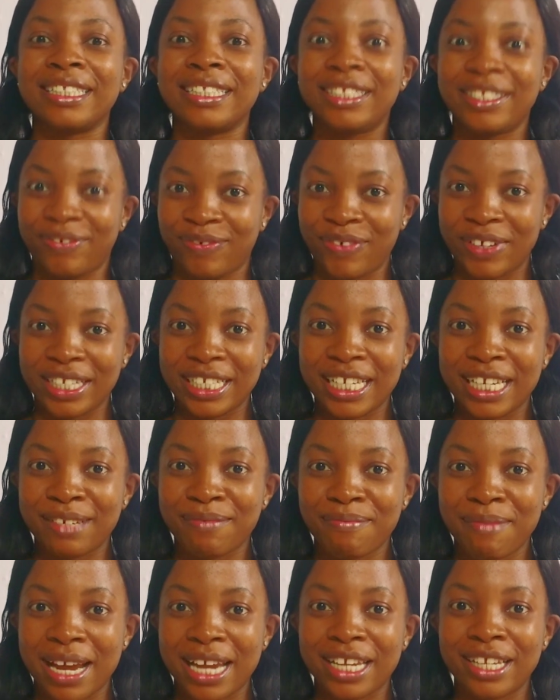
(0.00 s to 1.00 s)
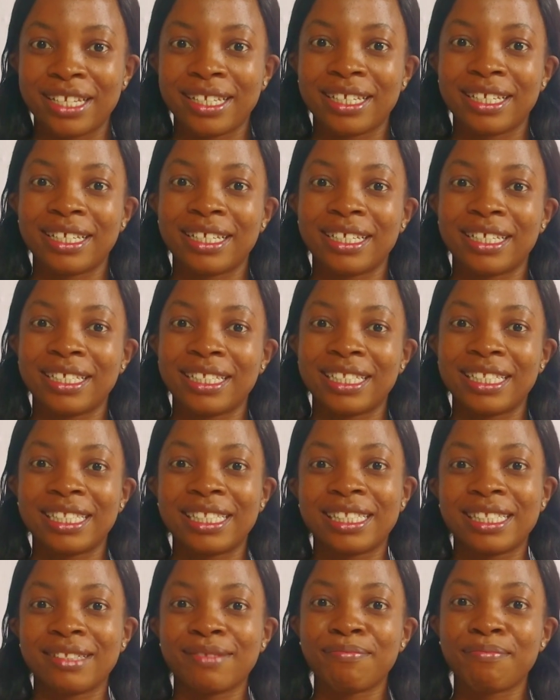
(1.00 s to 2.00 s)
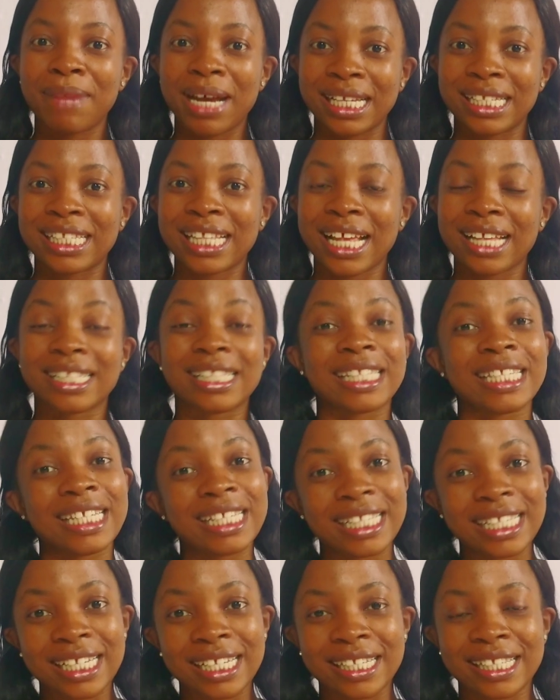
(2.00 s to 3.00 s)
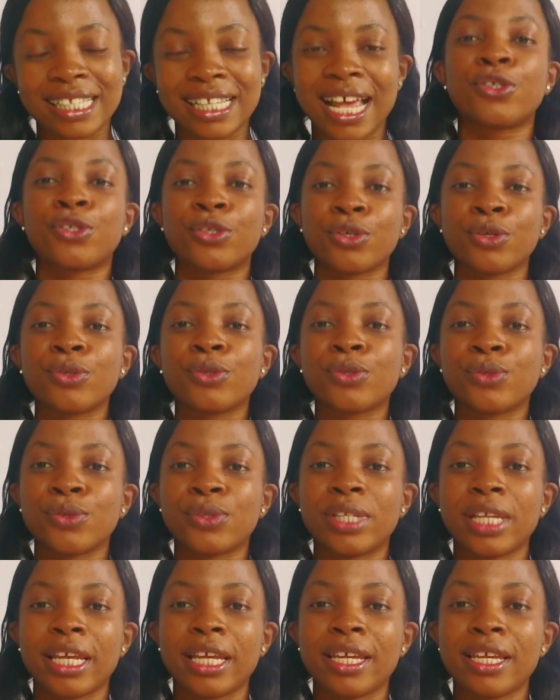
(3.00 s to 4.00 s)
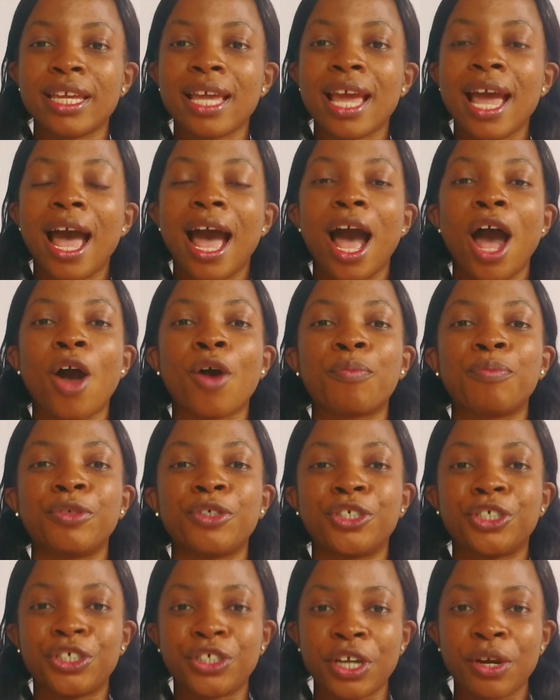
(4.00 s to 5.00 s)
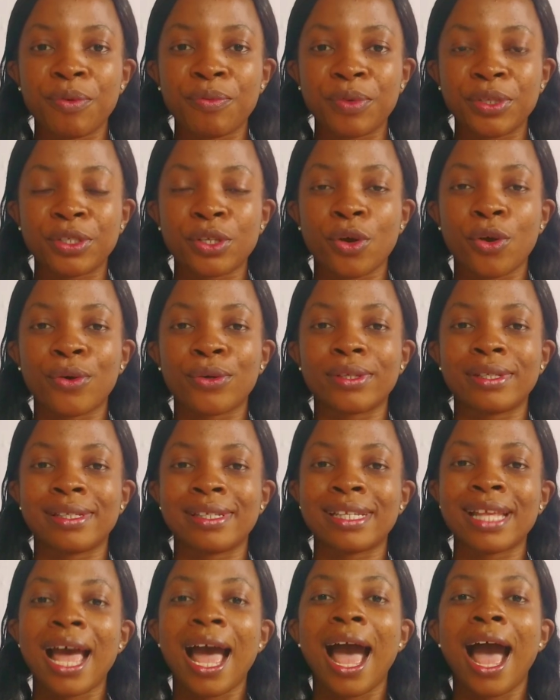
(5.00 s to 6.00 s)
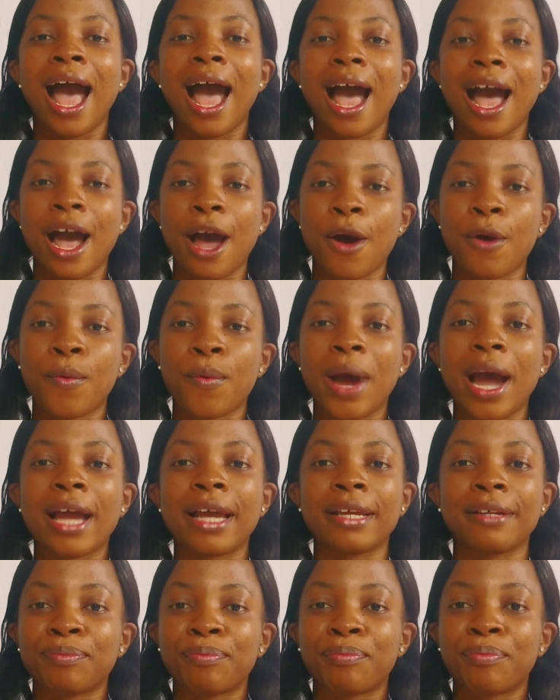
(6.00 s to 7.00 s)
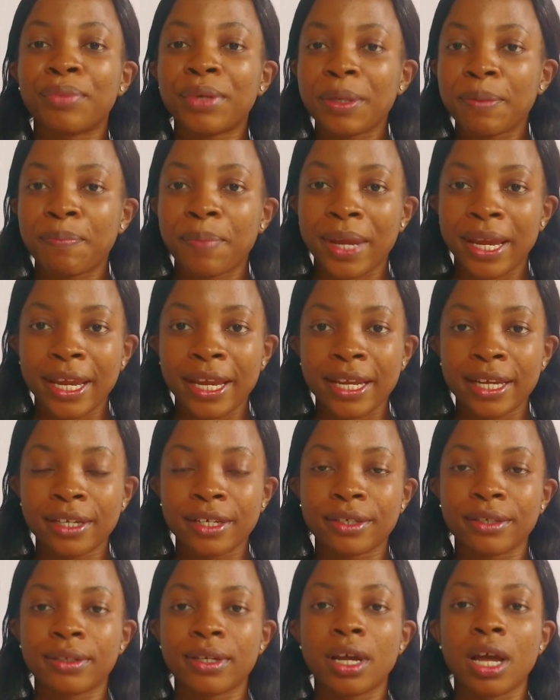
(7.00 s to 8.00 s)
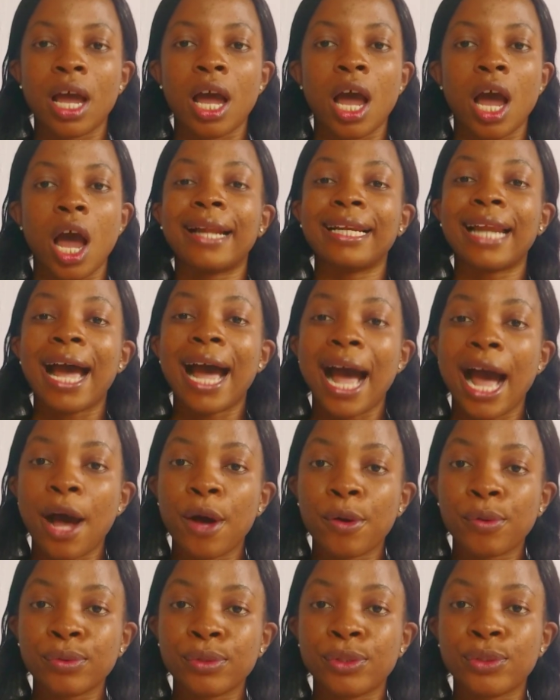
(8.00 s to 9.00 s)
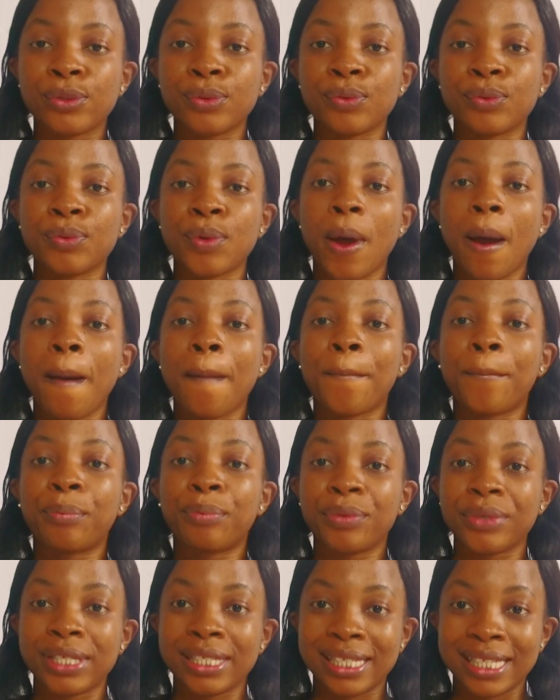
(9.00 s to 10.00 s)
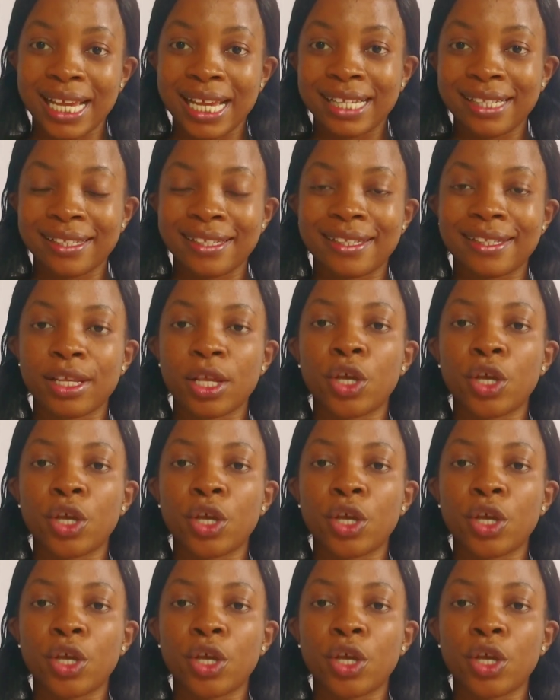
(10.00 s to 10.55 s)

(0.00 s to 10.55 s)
defended my master's thesis, so today I'll be sharing with us how I prepared and how to present